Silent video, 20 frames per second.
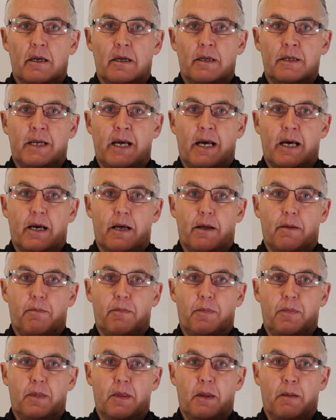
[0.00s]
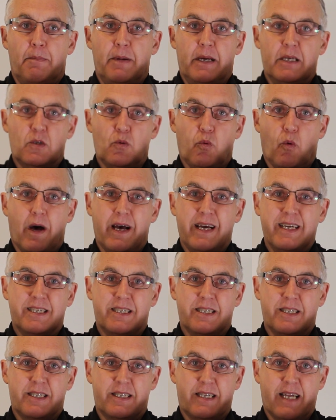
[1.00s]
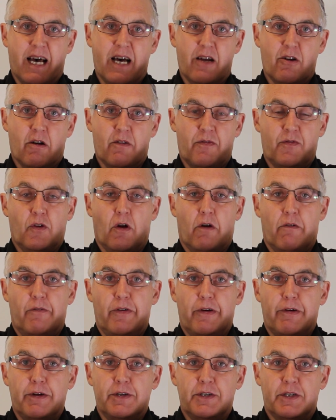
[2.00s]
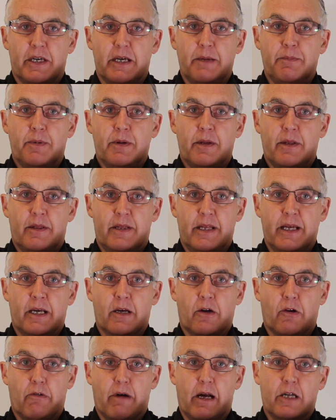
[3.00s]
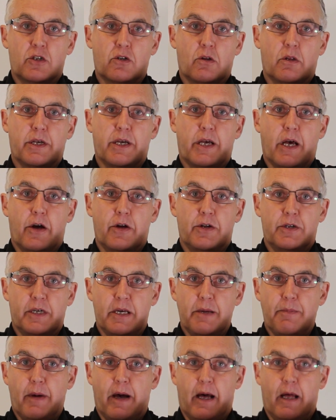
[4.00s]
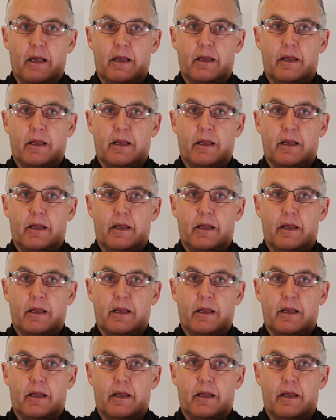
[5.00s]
Now the best way is to start off not very deep, then gradually go deeper.